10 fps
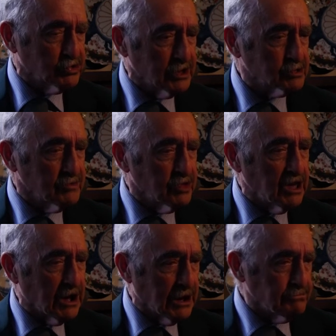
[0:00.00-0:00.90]
that of
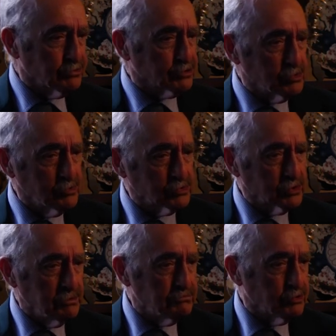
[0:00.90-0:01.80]
the absolute
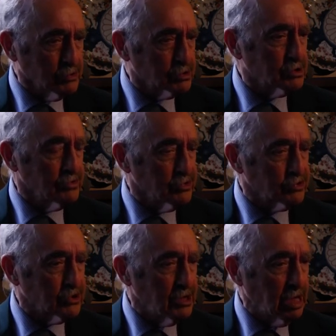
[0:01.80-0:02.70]
importance